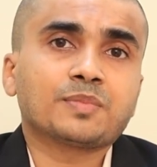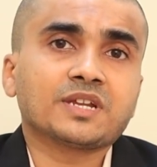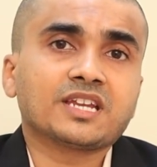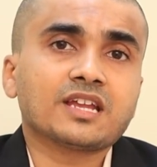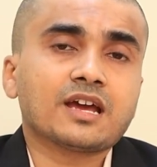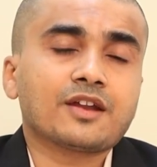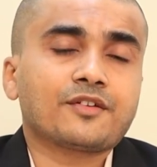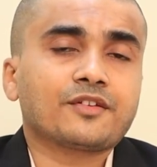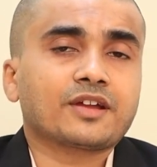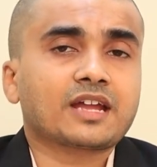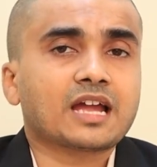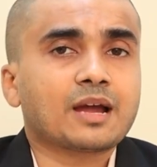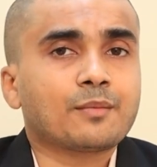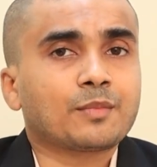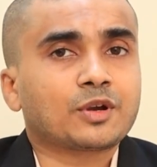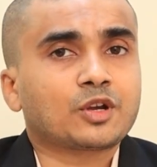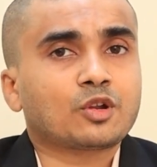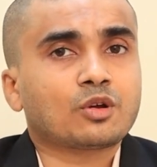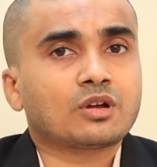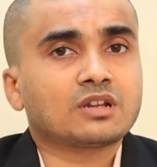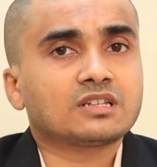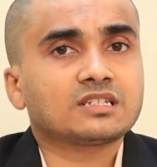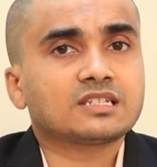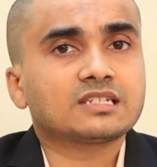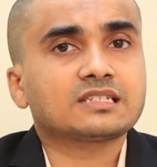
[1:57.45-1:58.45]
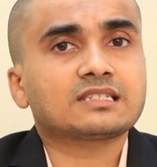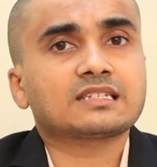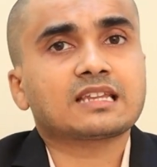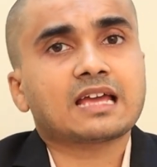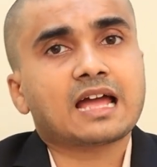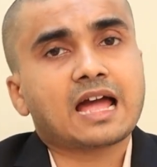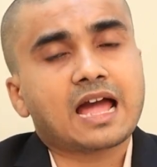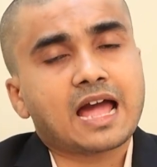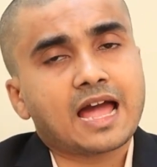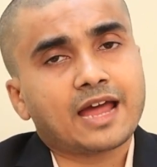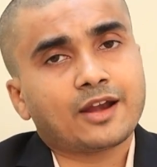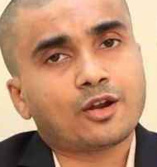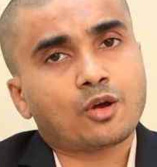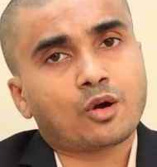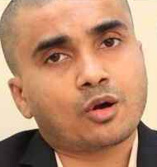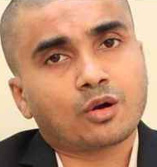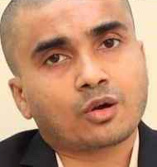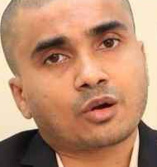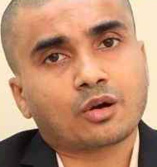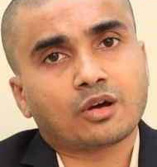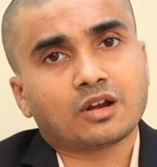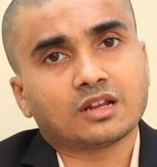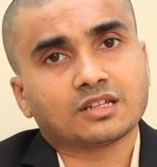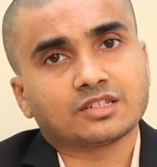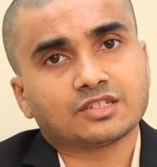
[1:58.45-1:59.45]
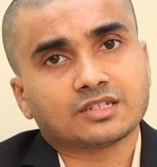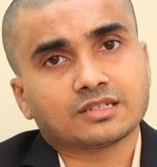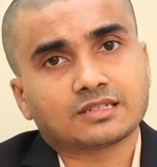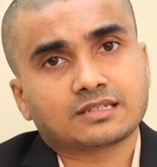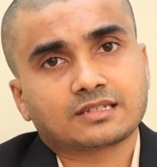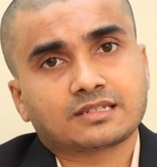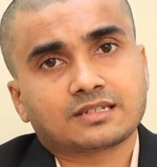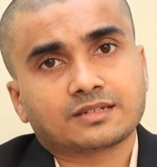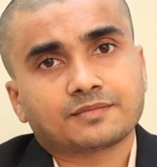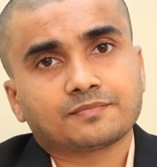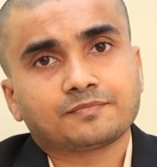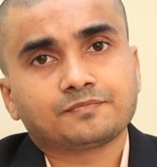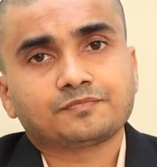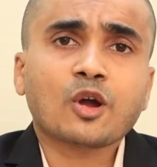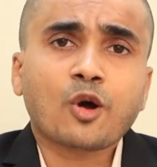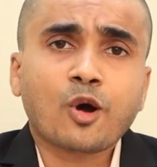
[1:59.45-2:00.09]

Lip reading: pediatric hematologist and oncologist.